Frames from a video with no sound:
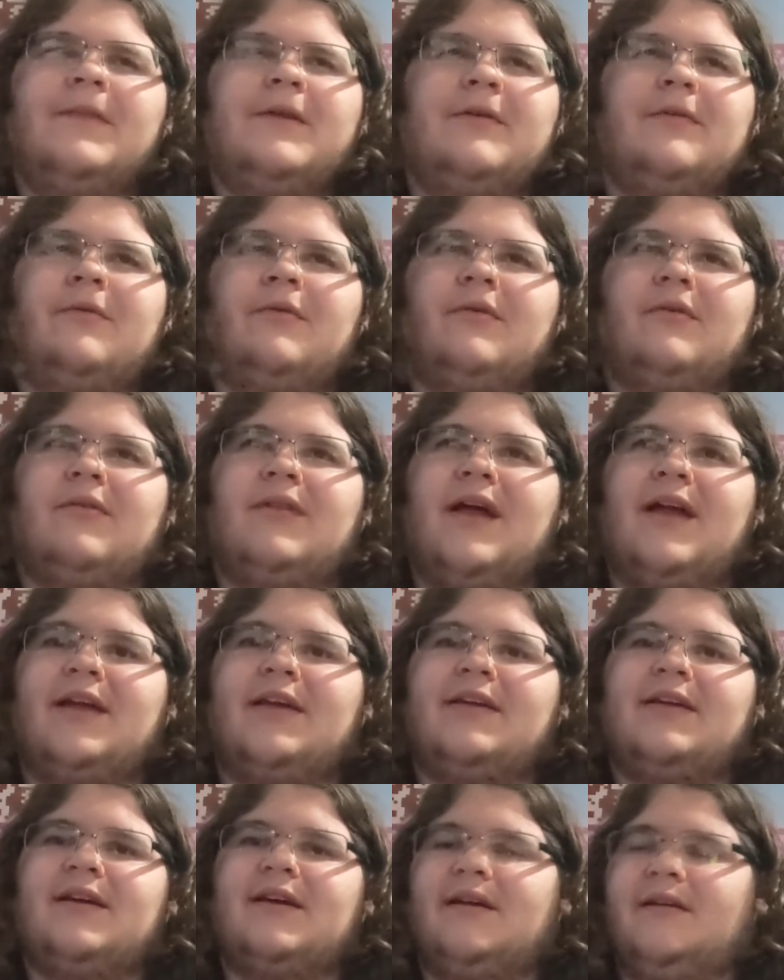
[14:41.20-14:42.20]
or
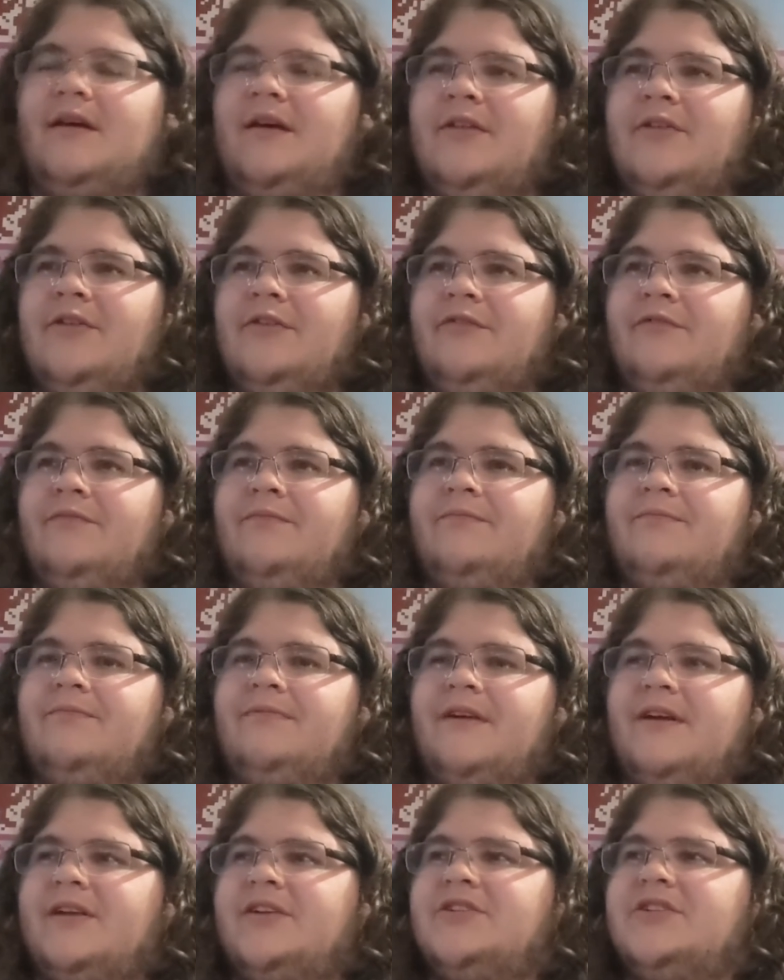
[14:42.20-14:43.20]
like uh, other
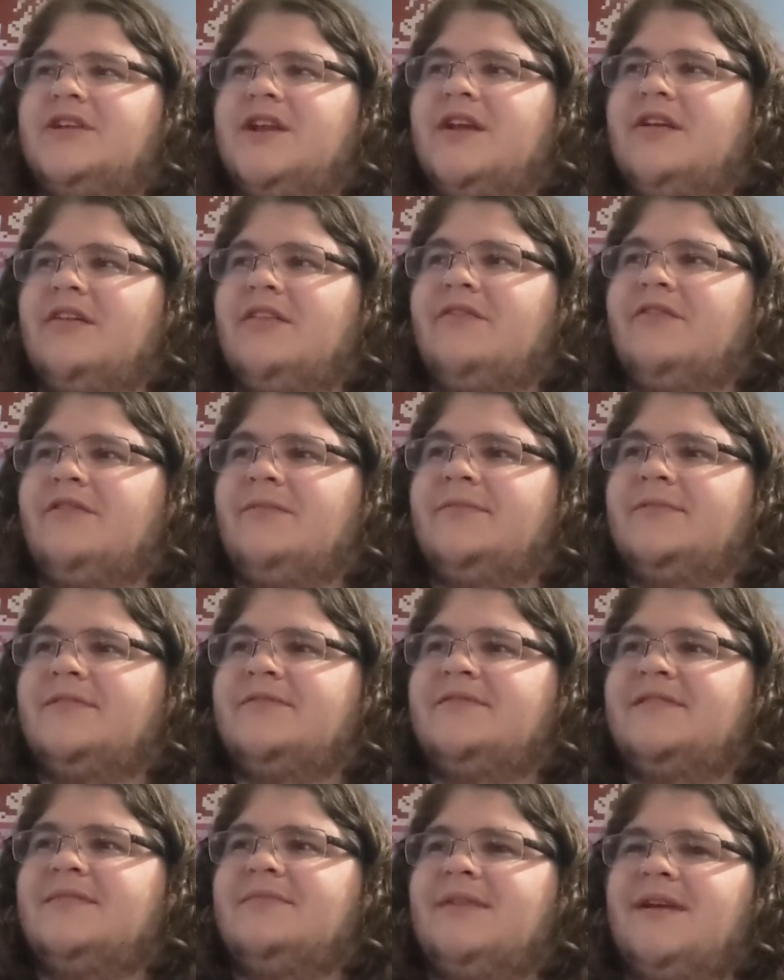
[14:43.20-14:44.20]
fucking generic films
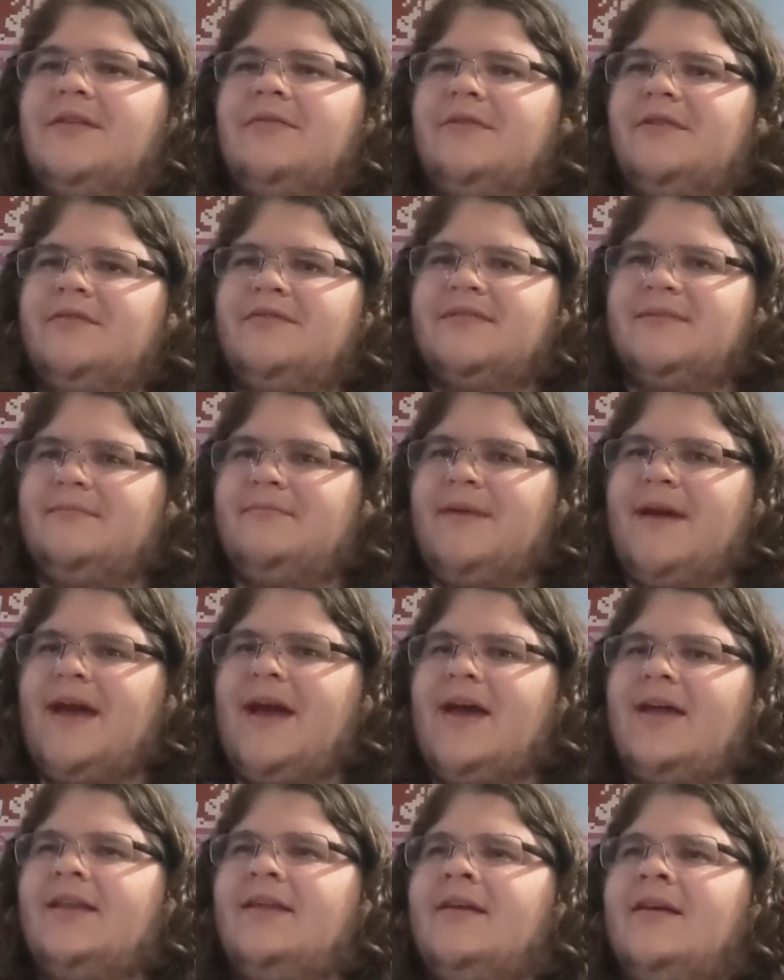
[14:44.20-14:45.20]
I've seen. Black Widow wasn't
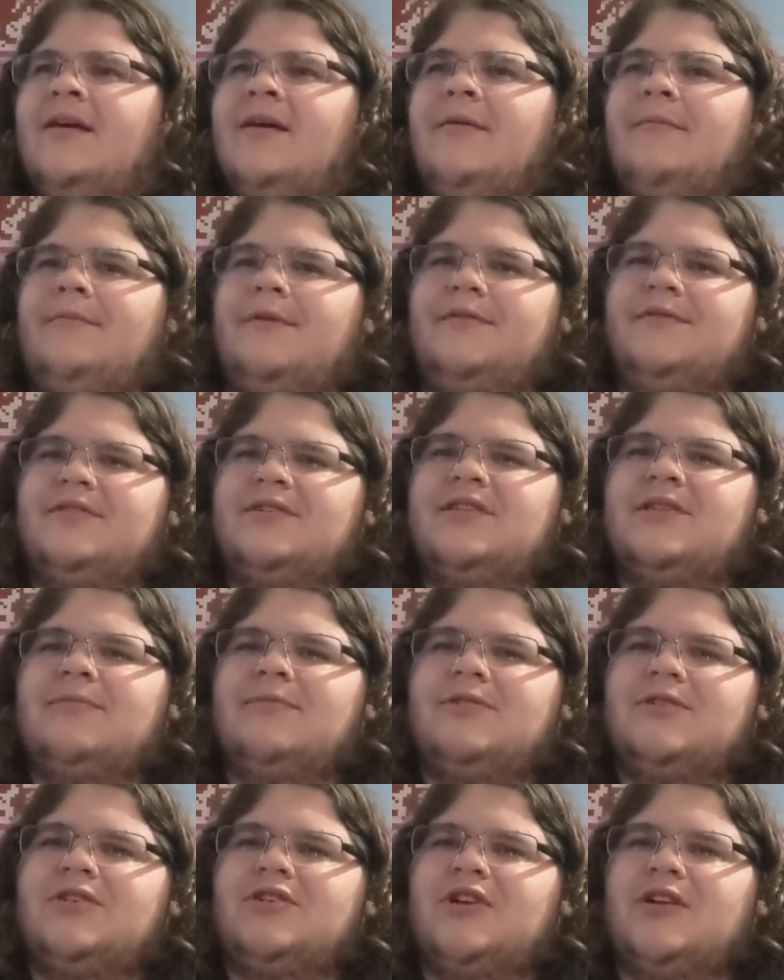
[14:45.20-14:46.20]
bad, but it was just the
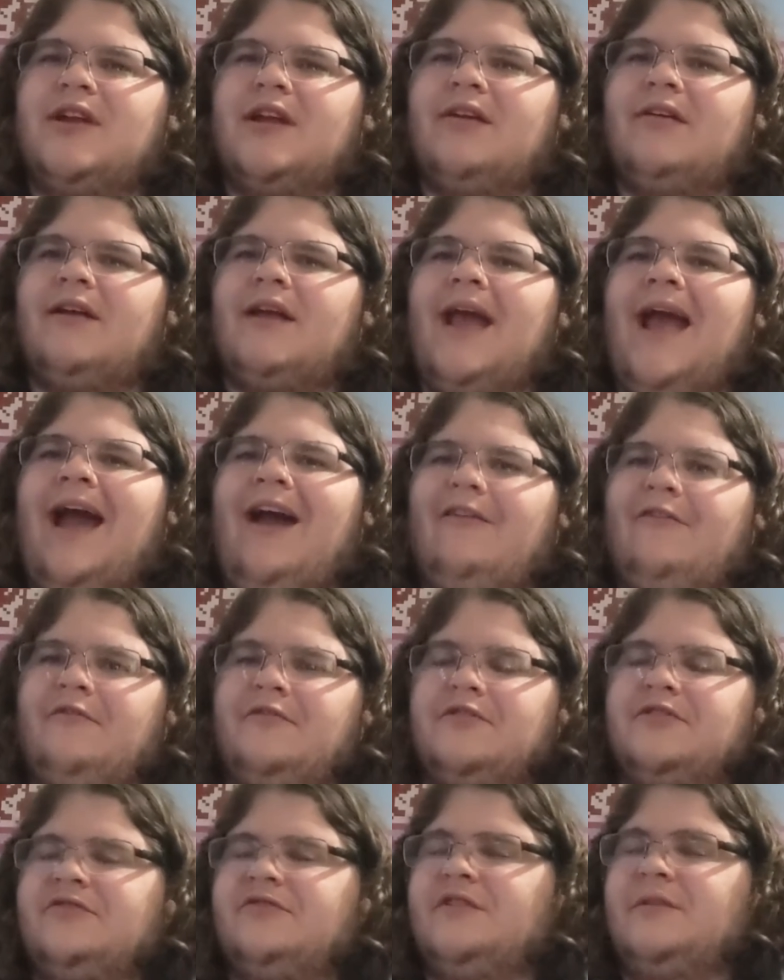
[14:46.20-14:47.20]
most generic
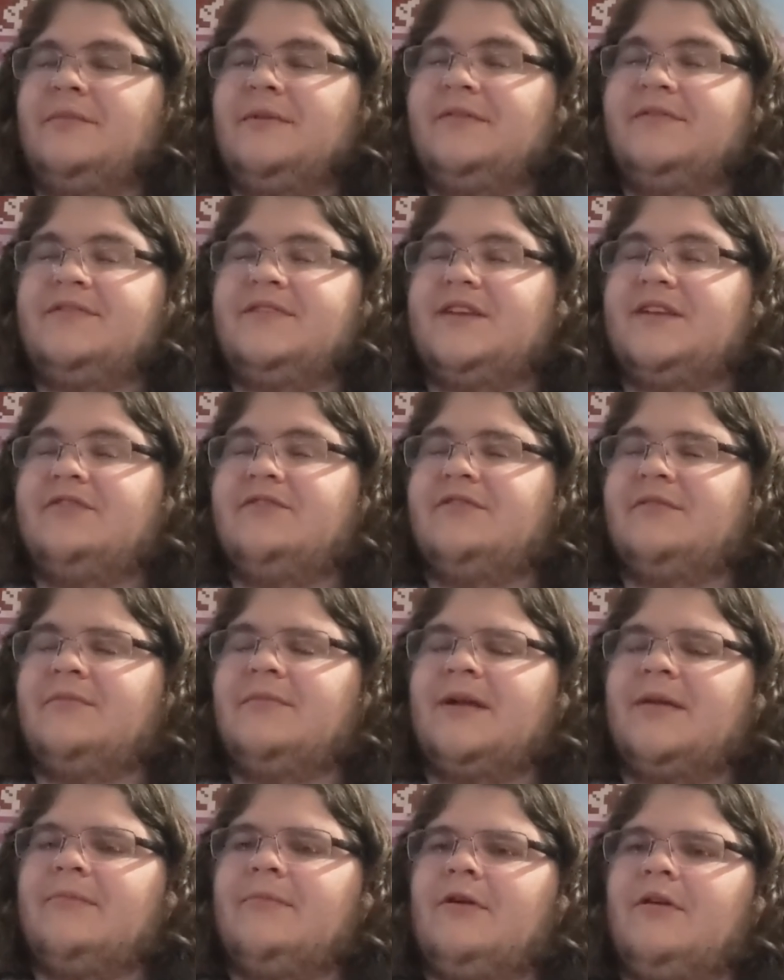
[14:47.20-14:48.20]
average film I've seen from
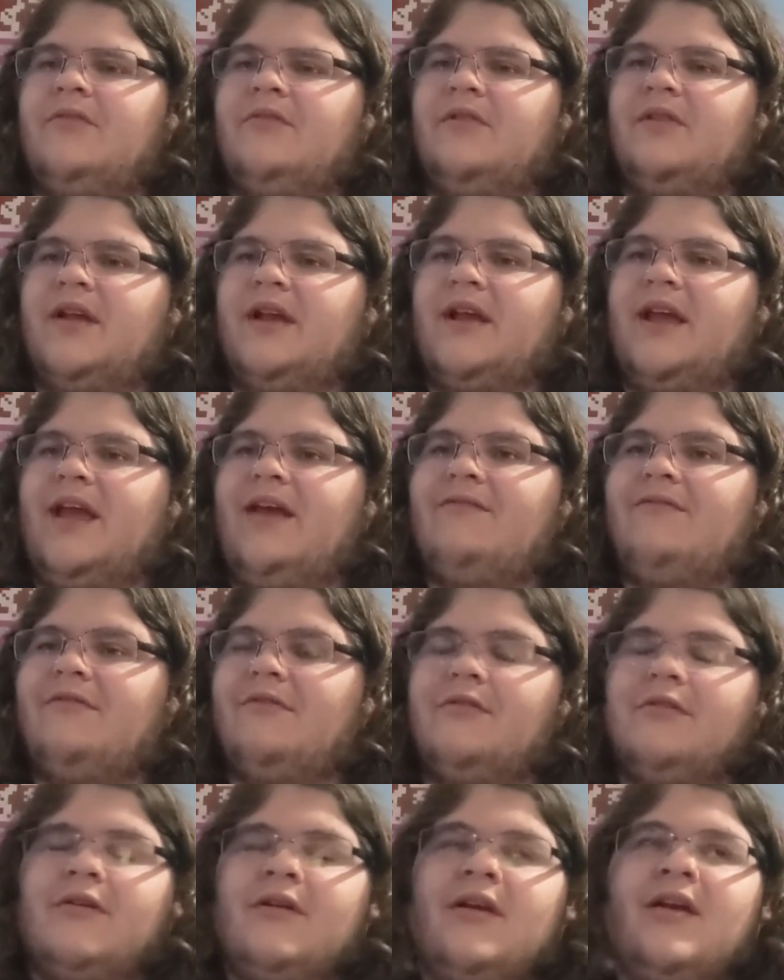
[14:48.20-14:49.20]
like Marvel like
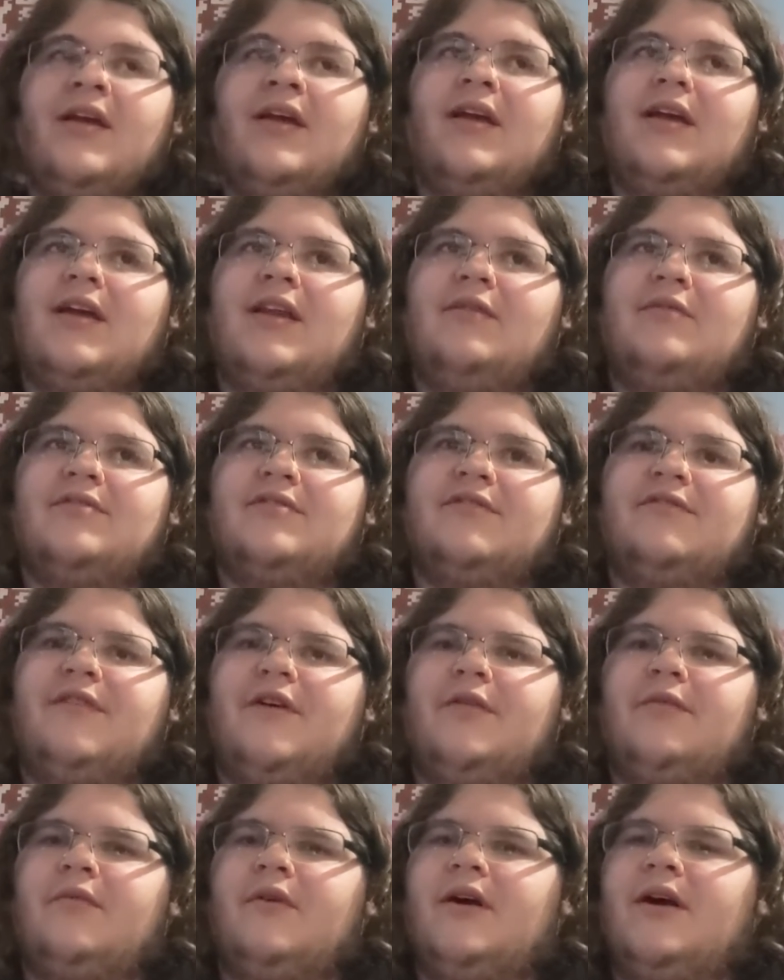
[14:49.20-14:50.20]
ever. And it was a
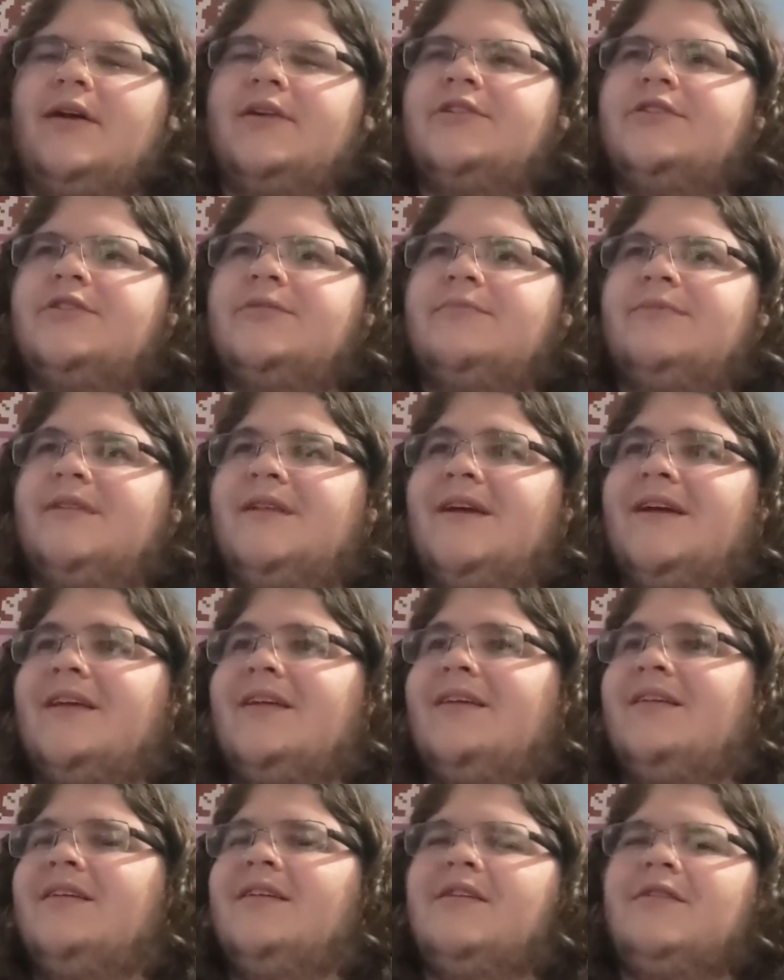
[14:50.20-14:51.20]
fun watch, but
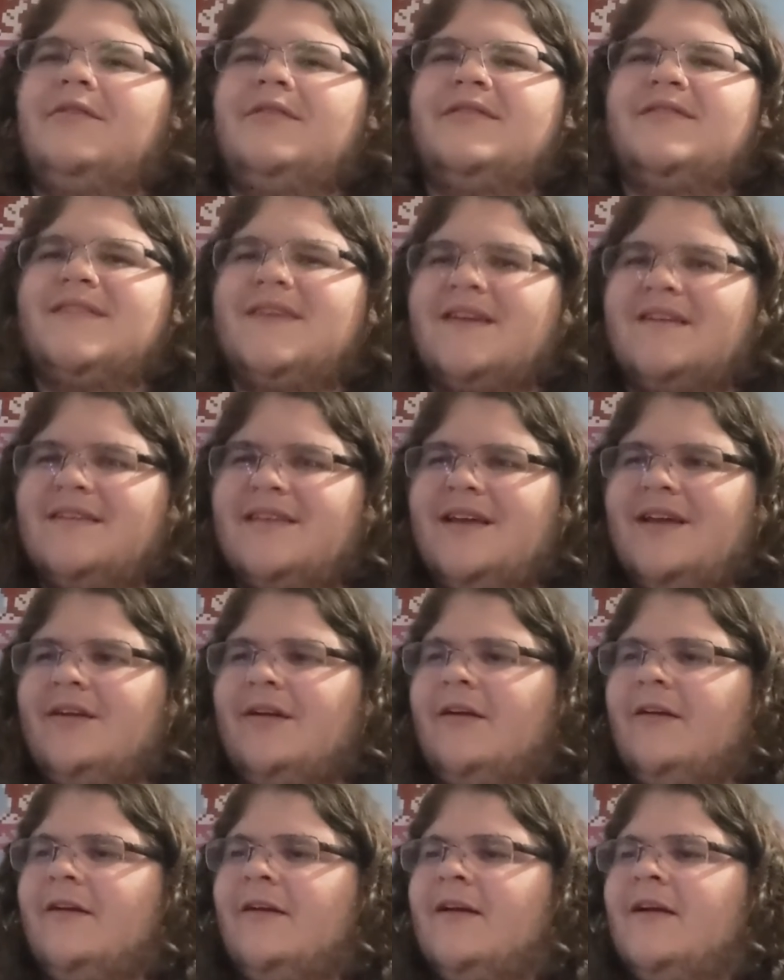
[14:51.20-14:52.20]
like, you know, it's like
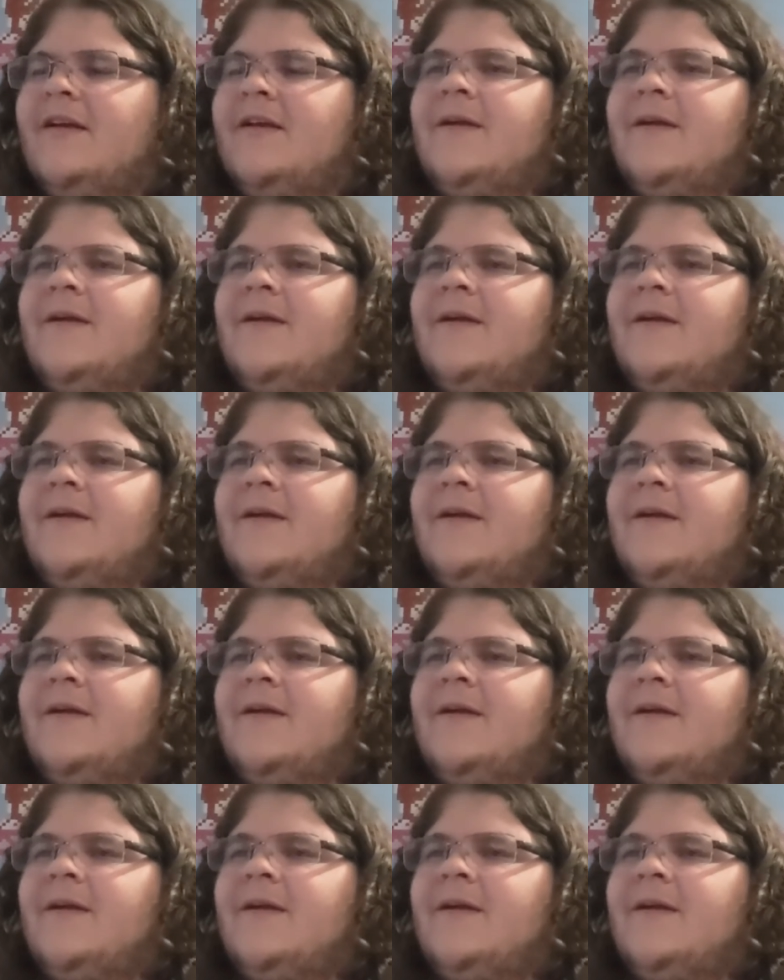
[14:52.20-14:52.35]
there